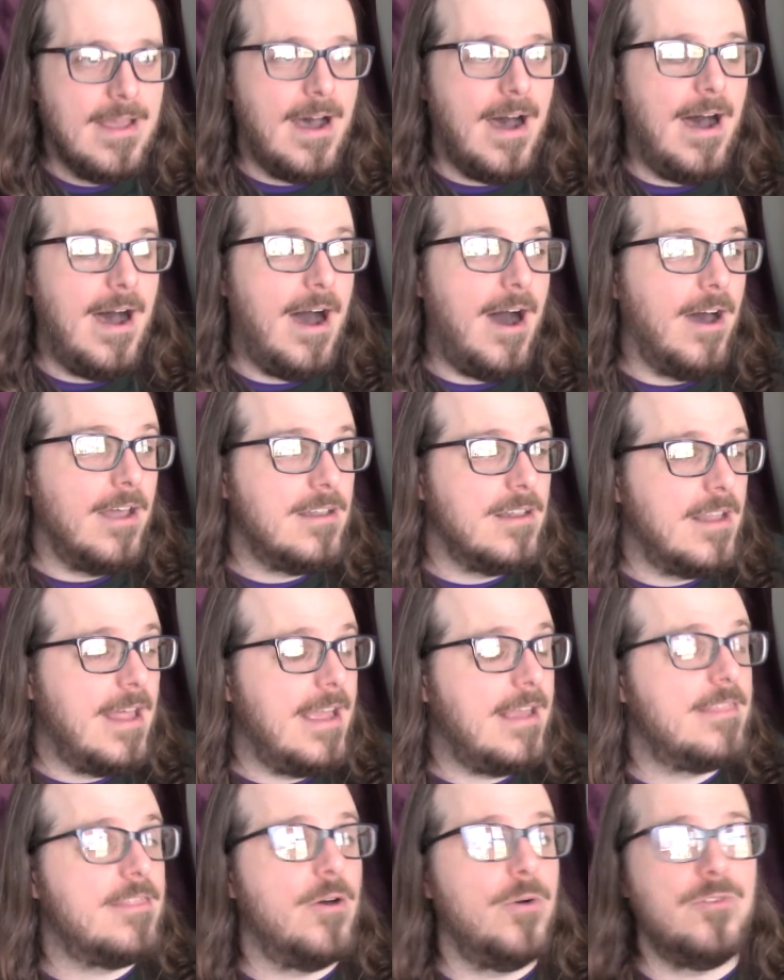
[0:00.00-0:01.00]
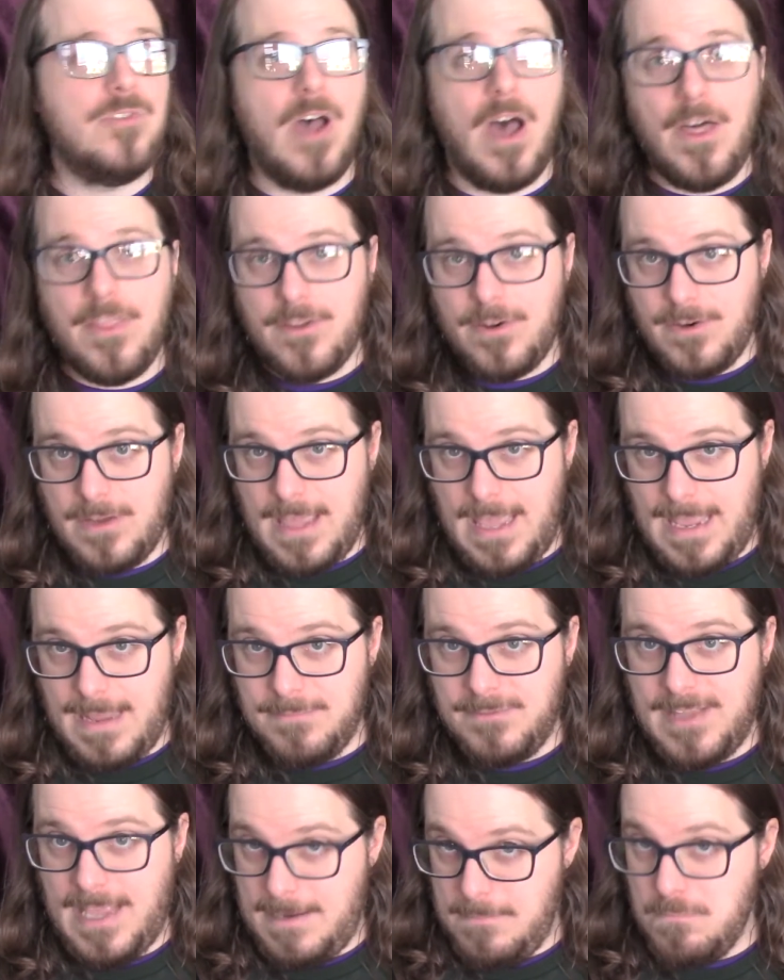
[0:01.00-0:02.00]
Unlike those other
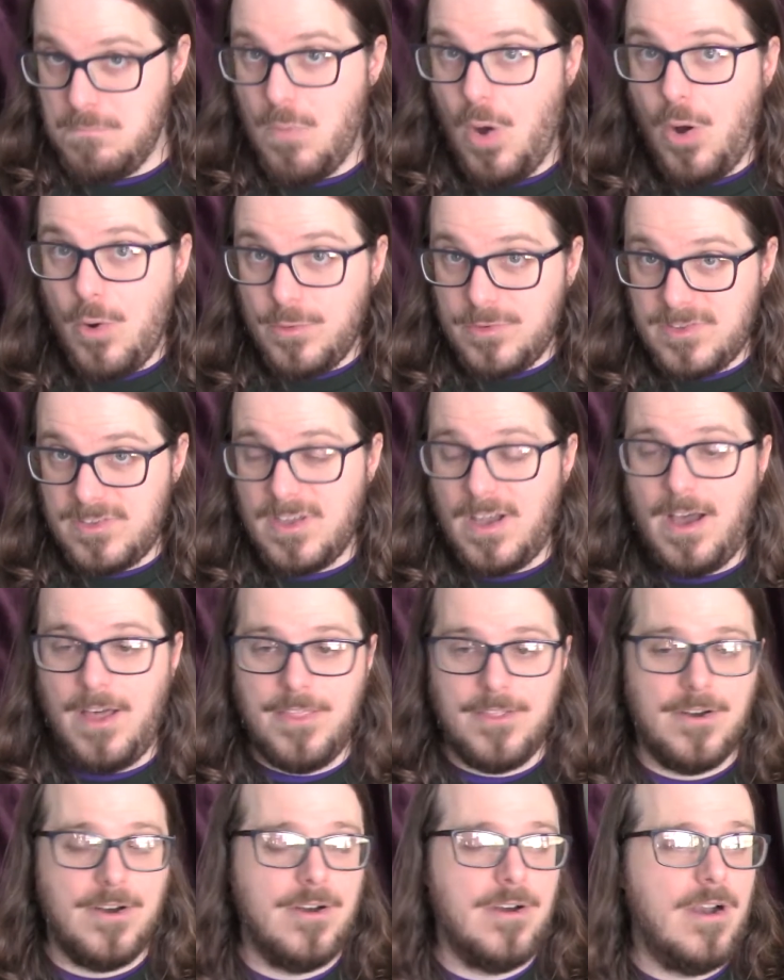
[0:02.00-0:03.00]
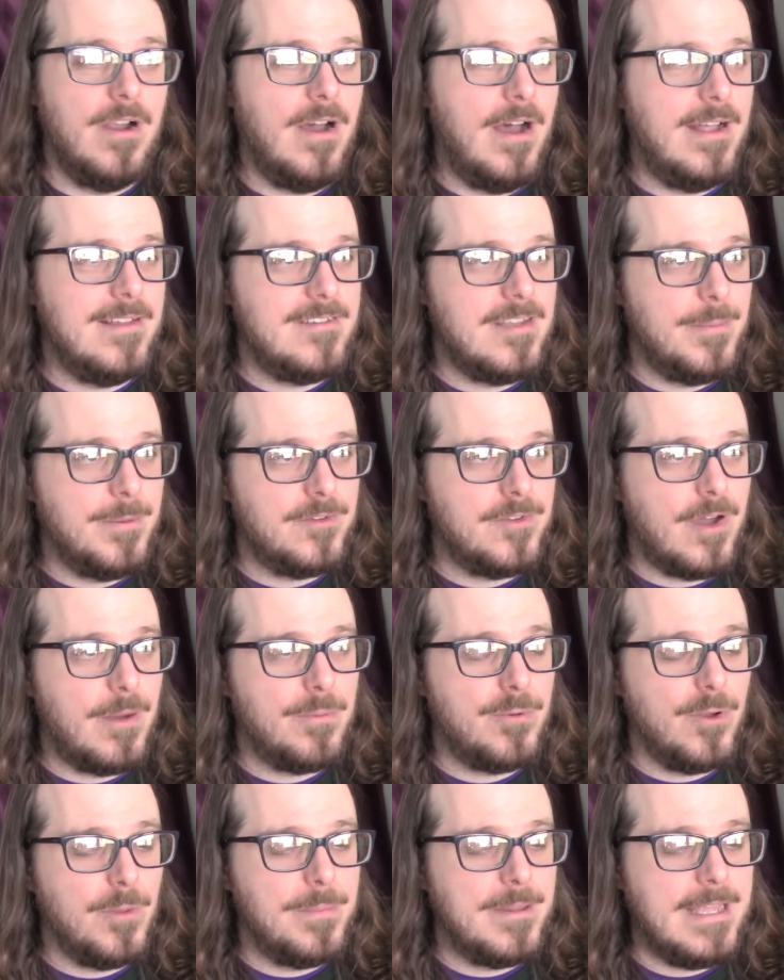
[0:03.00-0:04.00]
games and most other
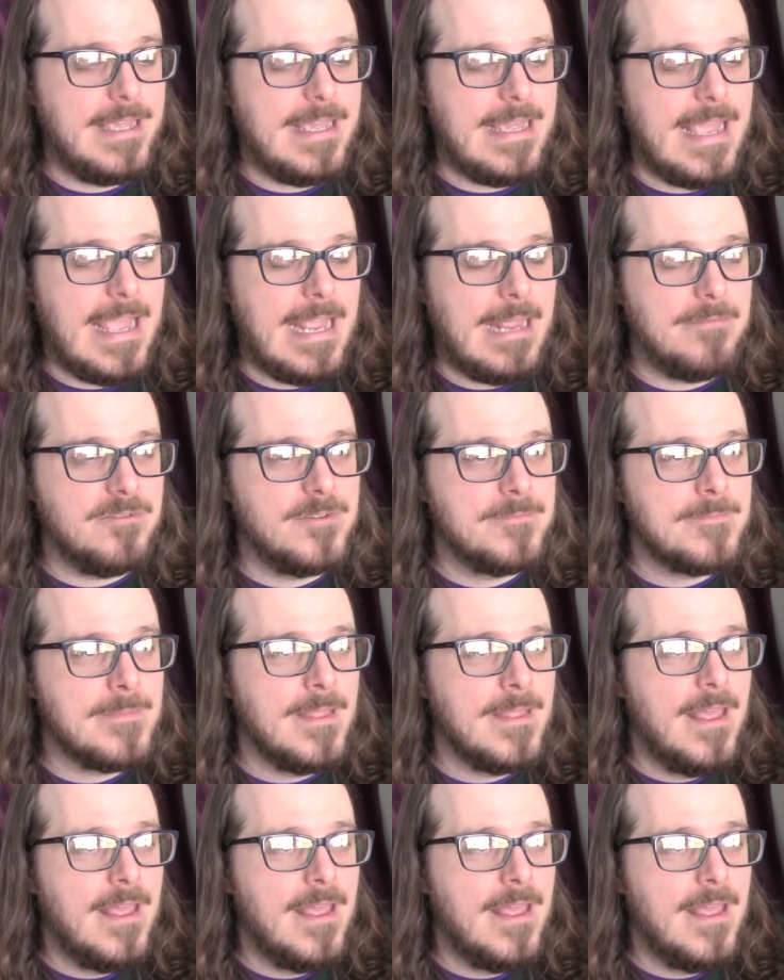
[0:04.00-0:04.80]
tabletop role-playing games